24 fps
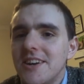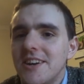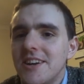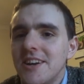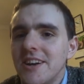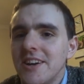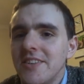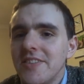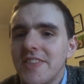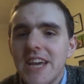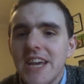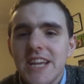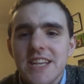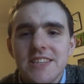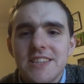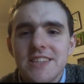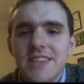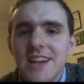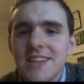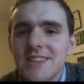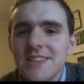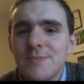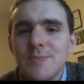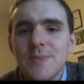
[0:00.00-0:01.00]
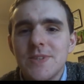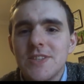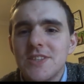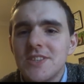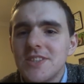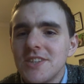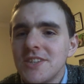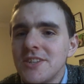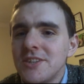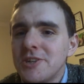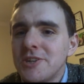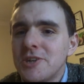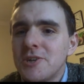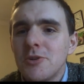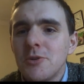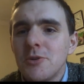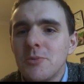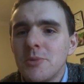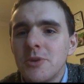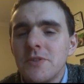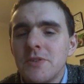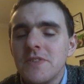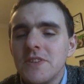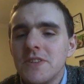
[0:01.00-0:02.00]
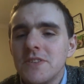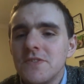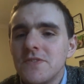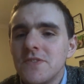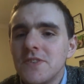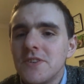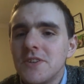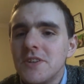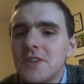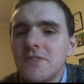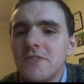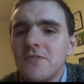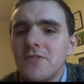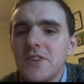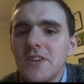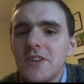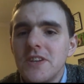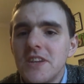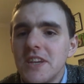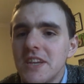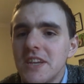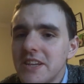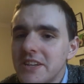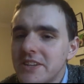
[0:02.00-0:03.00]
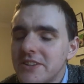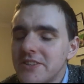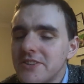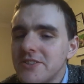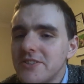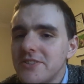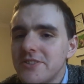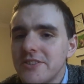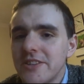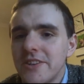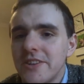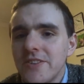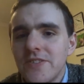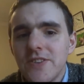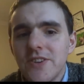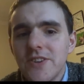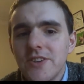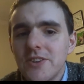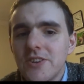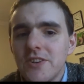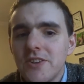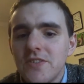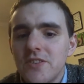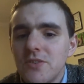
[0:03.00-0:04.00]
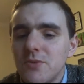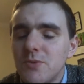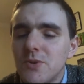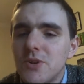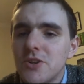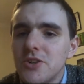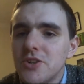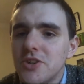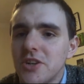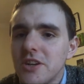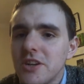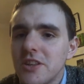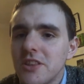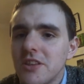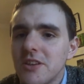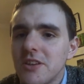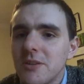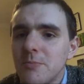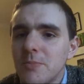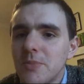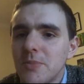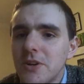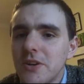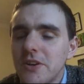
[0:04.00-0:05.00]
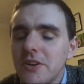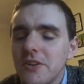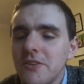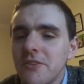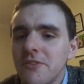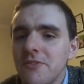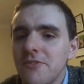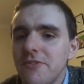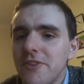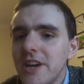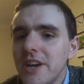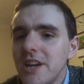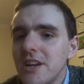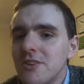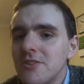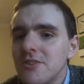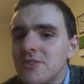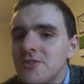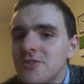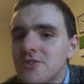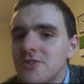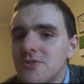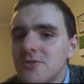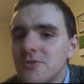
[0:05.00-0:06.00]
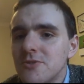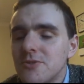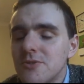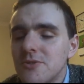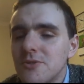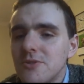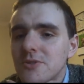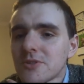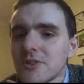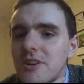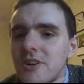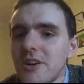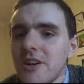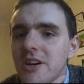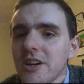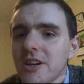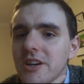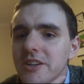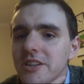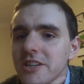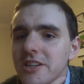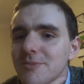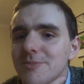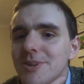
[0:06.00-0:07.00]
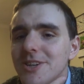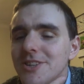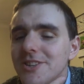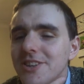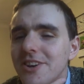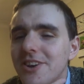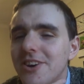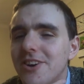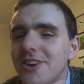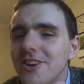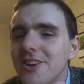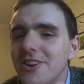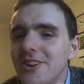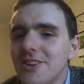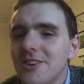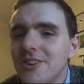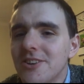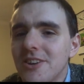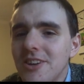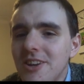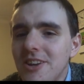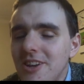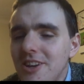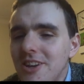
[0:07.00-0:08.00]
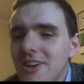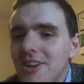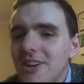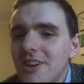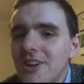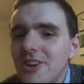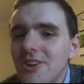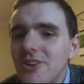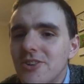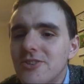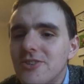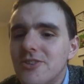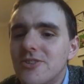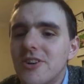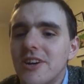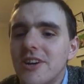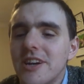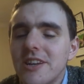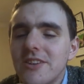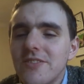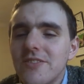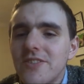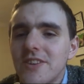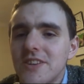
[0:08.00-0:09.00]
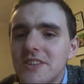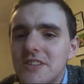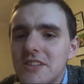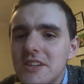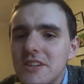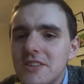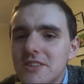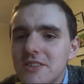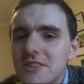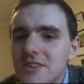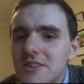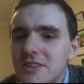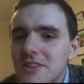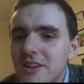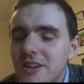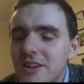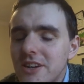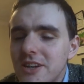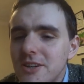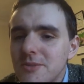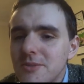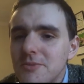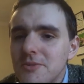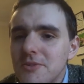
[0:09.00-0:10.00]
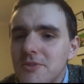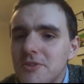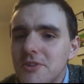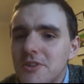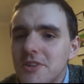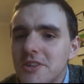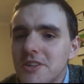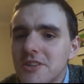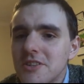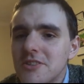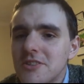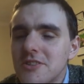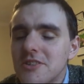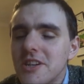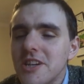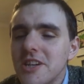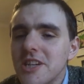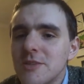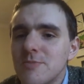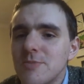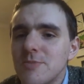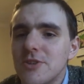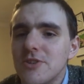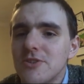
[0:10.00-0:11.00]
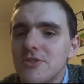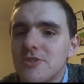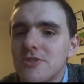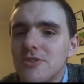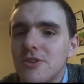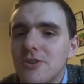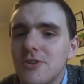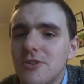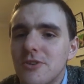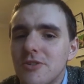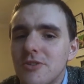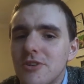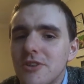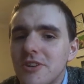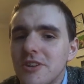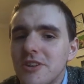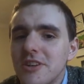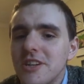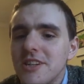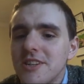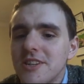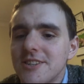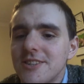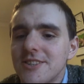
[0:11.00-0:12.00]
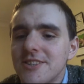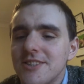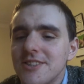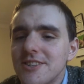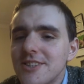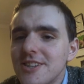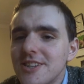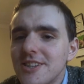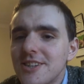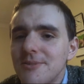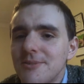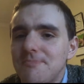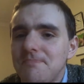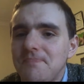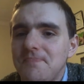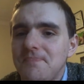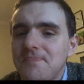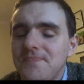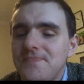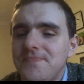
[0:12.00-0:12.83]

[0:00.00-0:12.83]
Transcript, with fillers: And that hasn't been seen in horror movies for for years. If you if you watch anything by Phelous or uh, Diamanda Hagen or any of these other um, critics and experts in horror, is um,